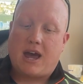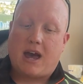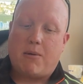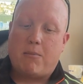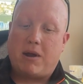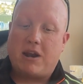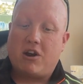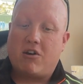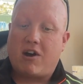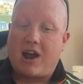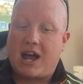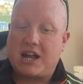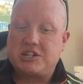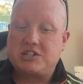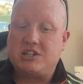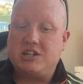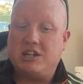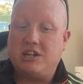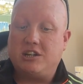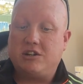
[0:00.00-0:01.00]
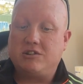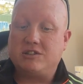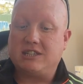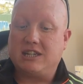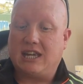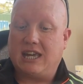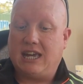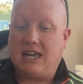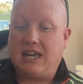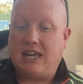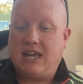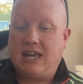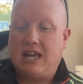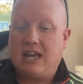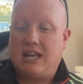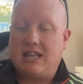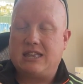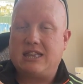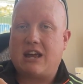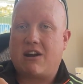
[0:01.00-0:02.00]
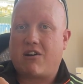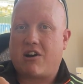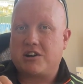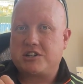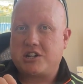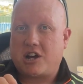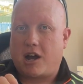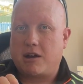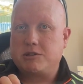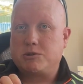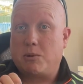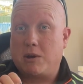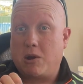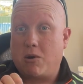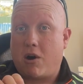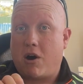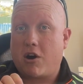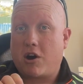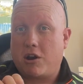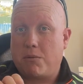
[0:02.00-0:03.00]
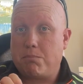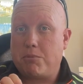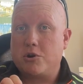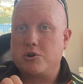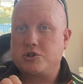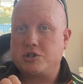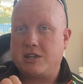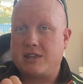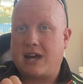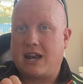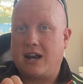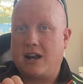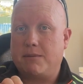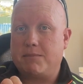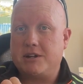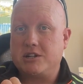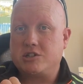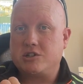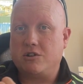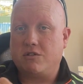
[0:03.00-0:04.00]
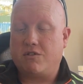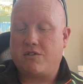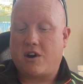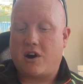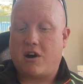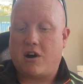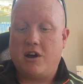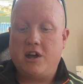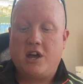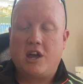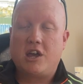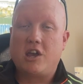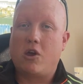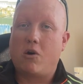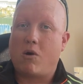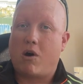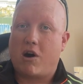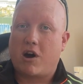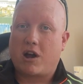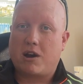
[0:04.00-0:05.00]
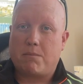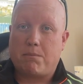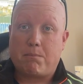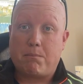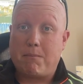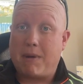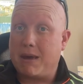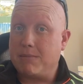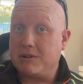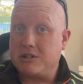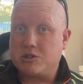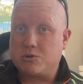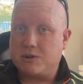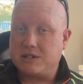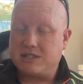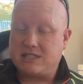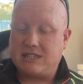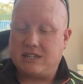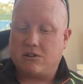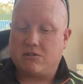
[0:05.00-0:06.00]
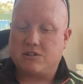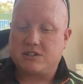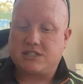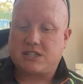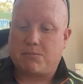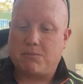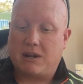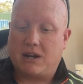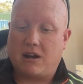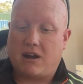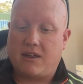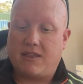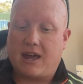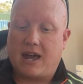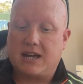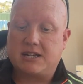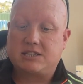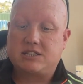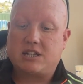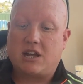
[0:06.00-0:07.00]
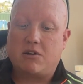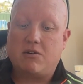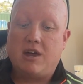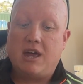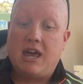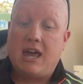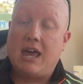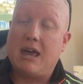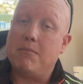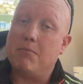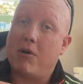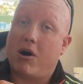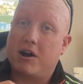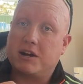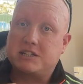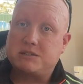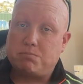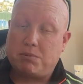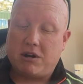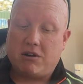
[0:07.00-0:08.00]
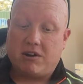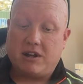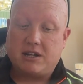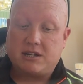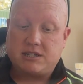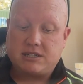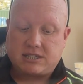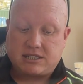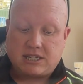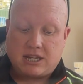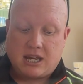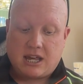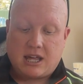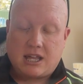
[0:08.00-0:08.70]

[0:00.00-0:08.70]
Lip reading: And when you're actually using it, there are times where you are going to push it that little bit too far. You are going to maybe twist it or something like that. So in my experience,